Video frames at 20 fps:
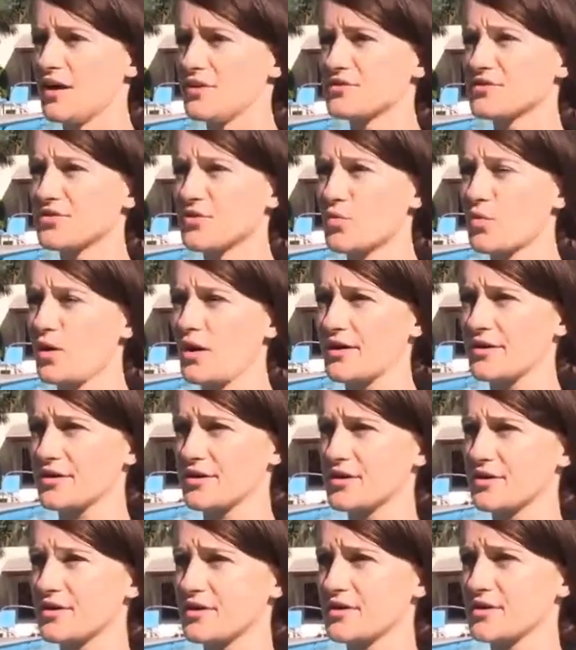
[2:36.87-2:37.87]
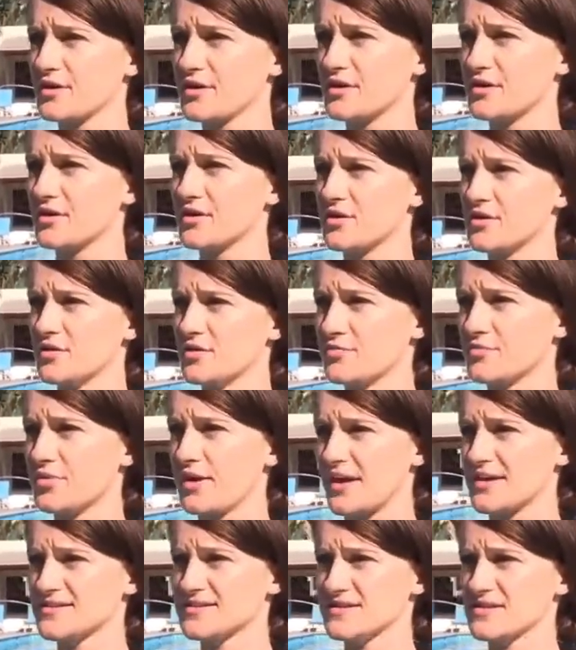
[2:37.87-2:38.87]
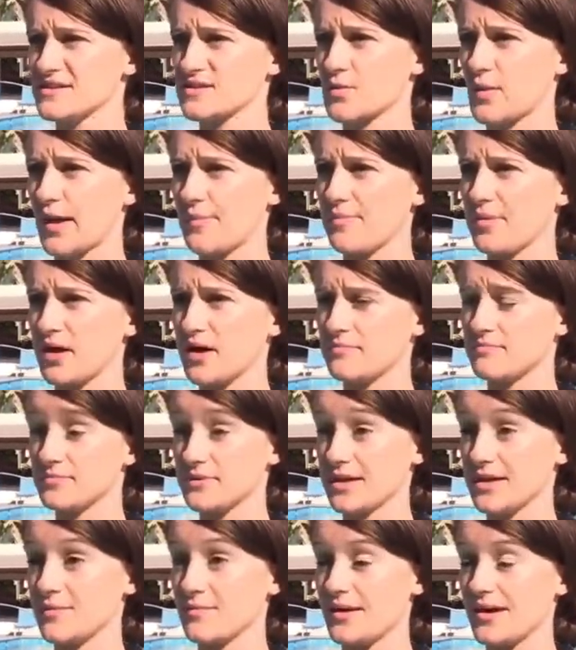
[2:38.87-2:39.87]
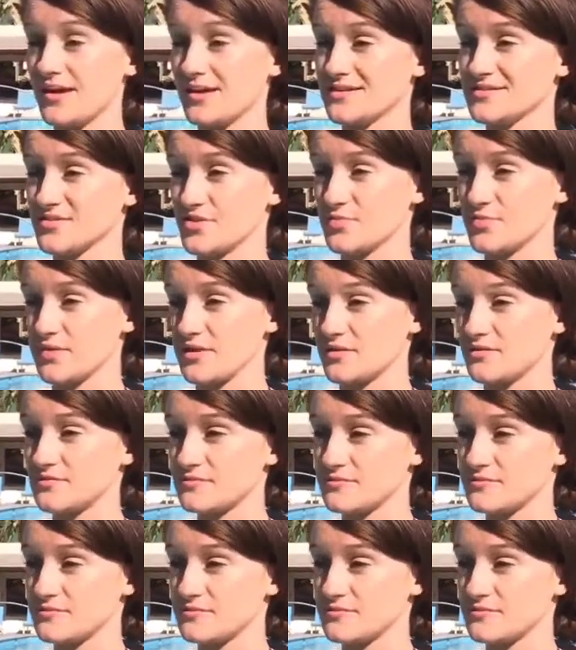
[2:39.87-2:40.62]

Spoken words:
Under the water, press swipe up, keep my eyes open.